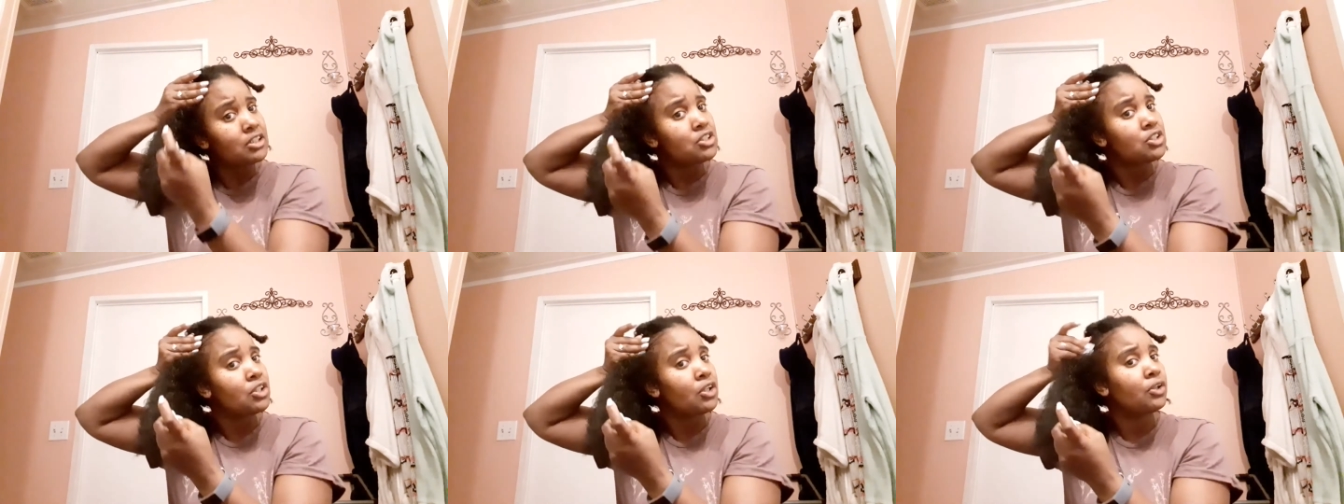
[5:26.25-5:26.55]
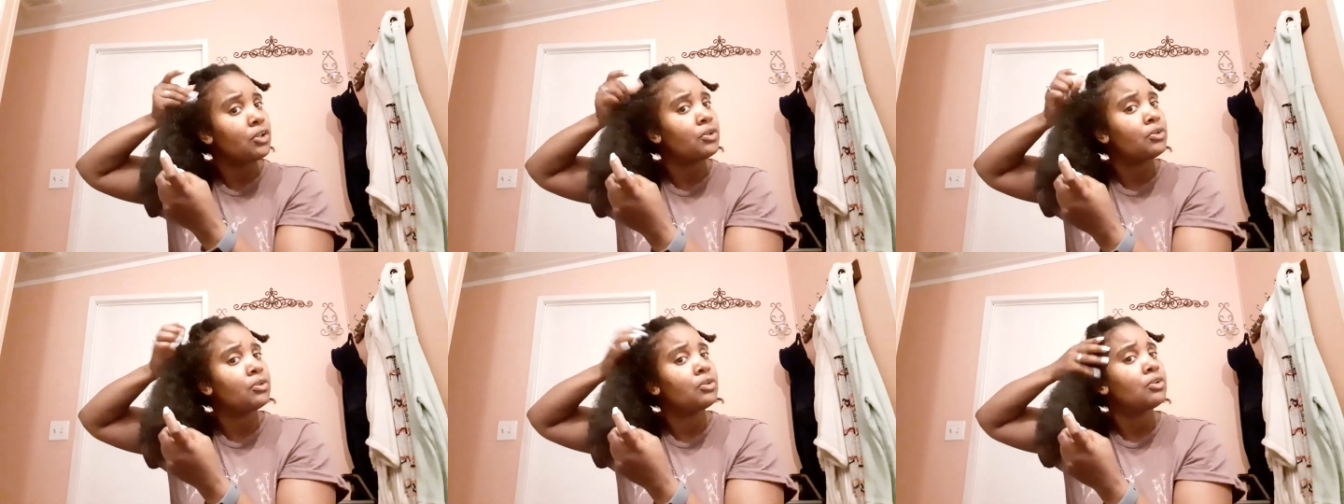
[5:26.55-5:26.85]

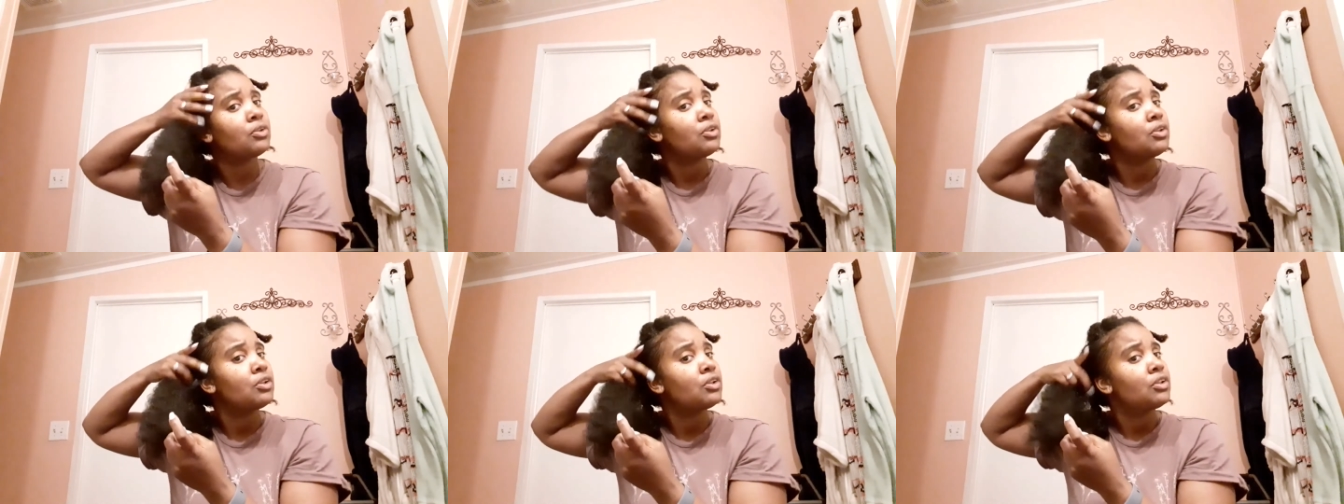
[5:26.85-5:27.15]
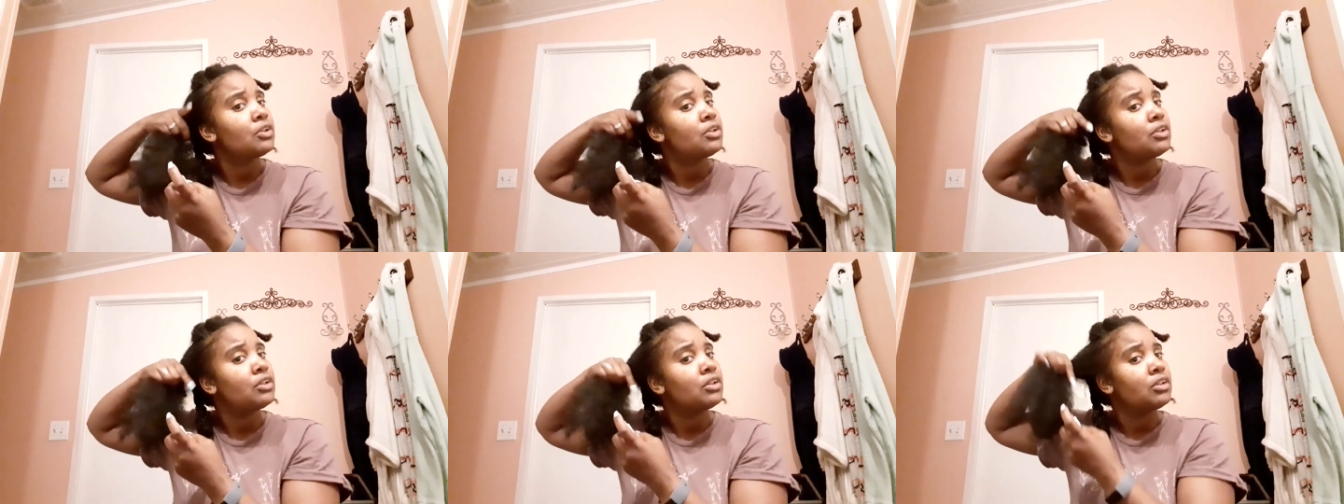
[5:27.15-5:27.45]
So
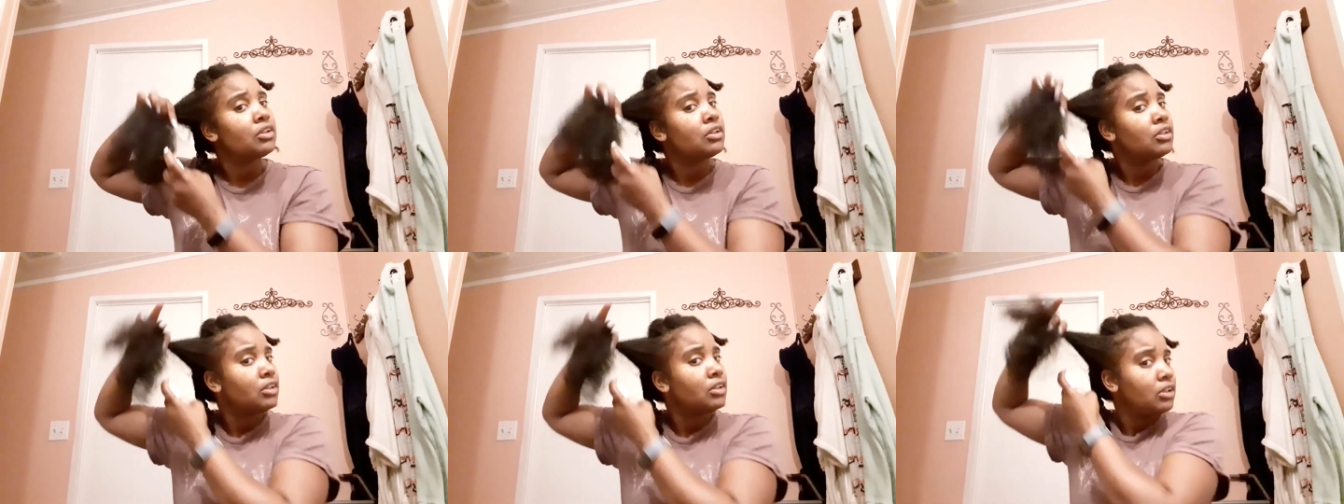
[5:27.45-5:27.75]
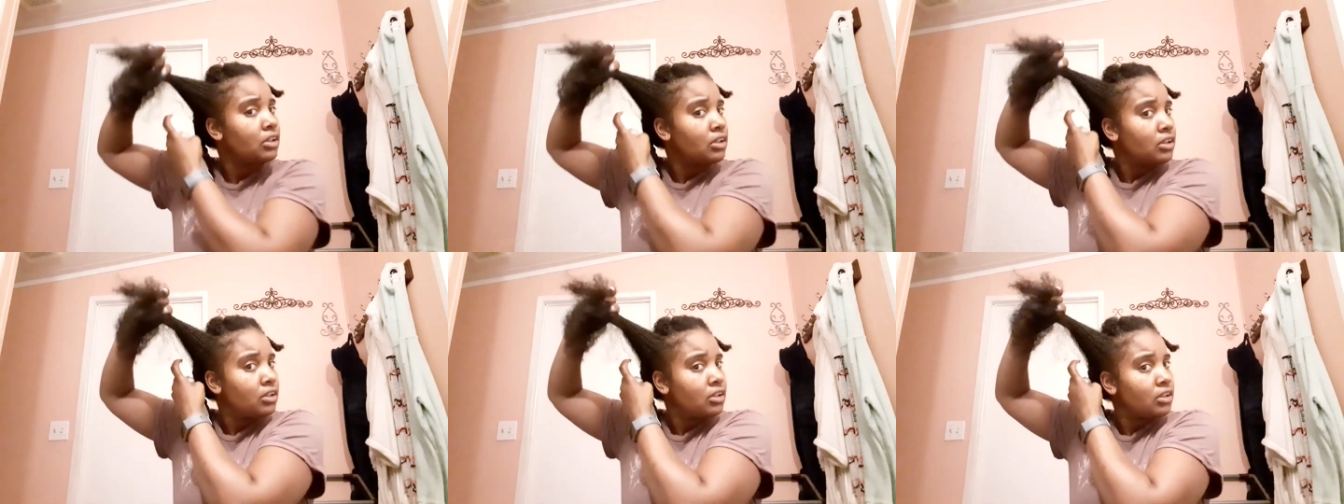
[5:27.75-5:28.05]

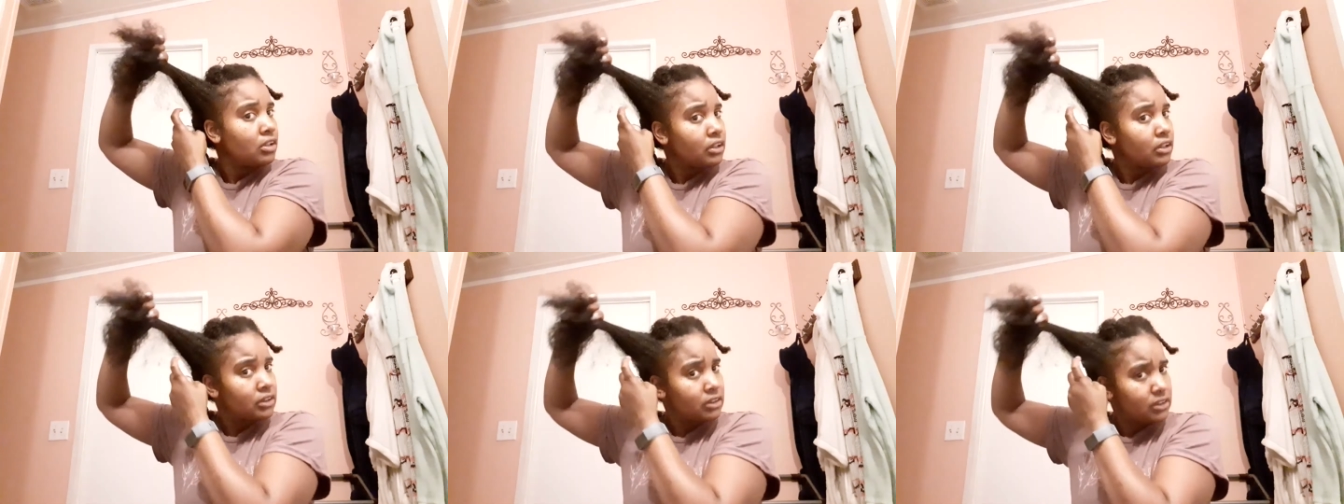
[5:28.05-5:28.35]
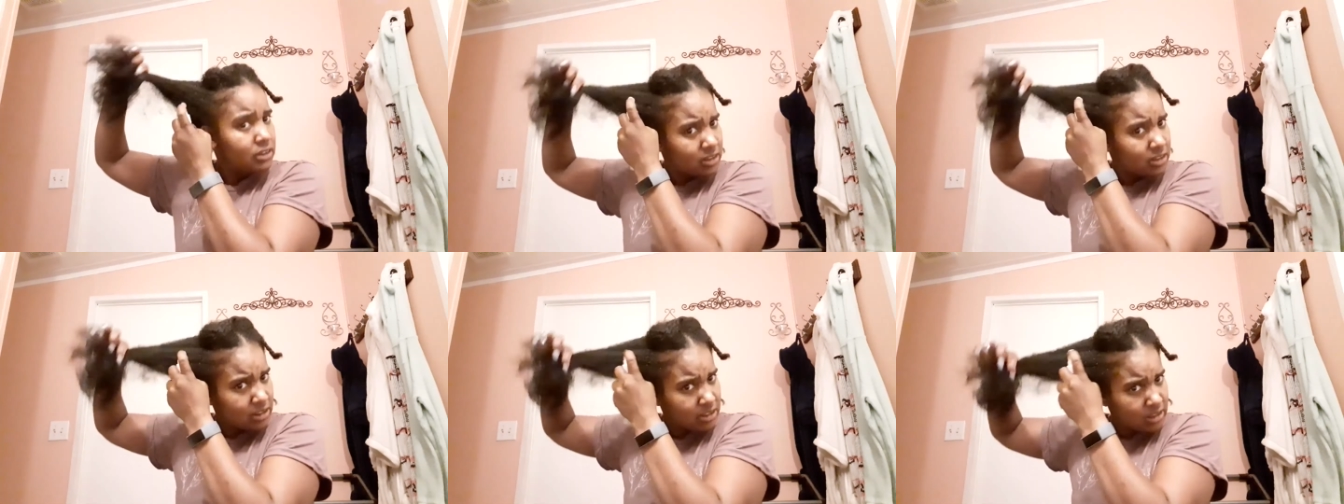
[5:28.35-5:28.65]

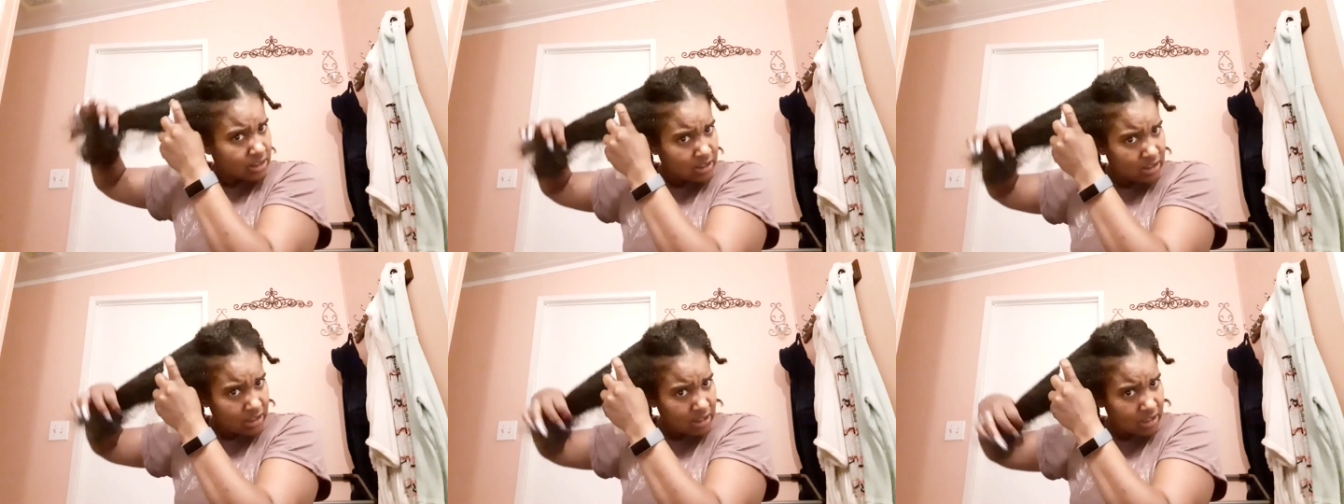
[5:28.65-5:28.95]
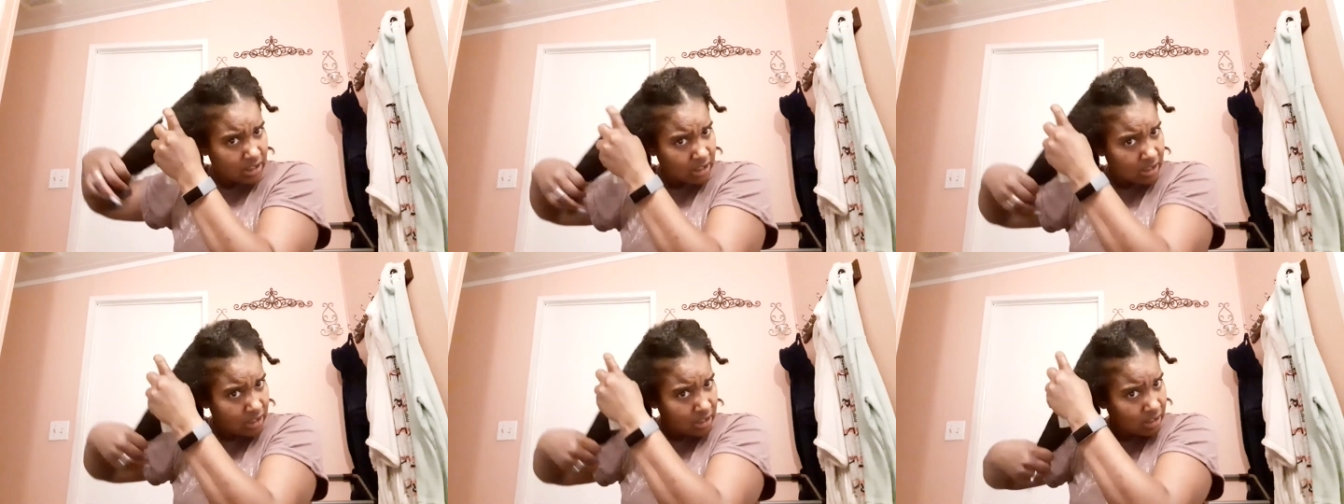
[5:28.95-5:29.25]
let's
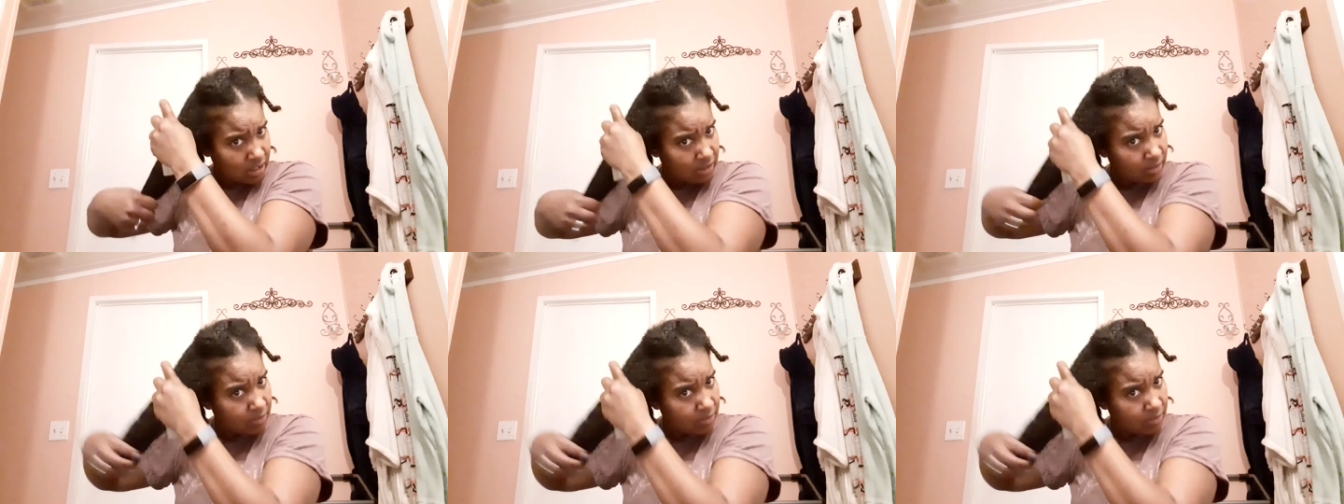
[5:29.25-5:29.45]
see.